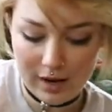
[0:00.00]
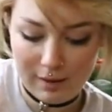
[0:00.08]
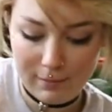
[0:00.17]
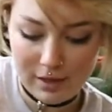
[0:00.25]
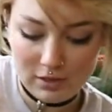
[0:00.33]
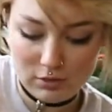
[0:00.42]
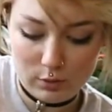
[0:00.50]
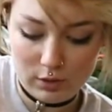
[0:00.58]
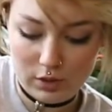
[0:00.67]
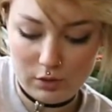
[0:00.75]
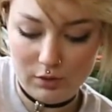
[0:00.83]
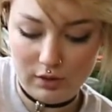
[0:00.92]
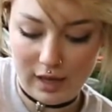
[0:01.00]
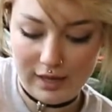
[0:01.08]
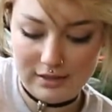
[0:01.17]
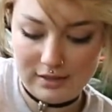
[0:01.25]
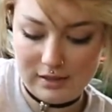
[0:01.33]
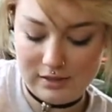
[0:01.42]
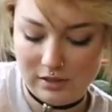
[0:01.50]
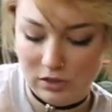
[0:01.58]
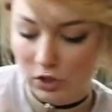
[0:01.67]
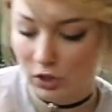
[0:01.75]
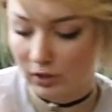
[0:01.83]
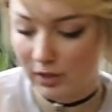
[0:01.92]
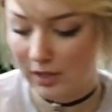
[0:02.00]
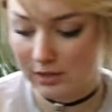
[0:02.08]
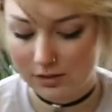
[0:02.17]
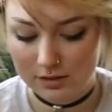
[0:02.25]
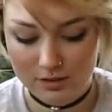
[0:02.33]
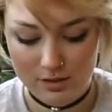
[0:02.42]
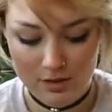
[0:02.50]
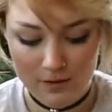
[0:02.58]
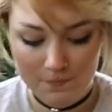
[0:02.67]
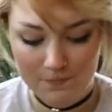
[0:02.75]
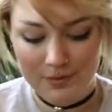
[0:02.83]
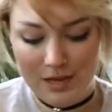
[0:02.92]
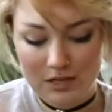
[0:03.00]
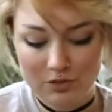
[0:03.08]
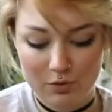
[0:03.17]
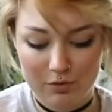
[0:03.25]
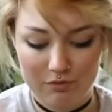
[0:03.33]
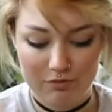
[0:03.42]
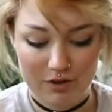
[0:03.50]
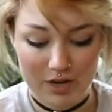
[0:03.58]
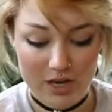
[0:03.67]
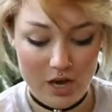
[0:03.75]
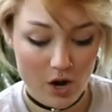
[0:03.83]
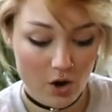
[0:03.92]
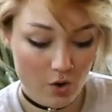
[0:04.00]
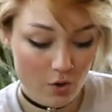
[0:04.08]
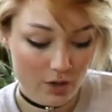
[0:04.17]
I might as well utilize this and turn this into a video.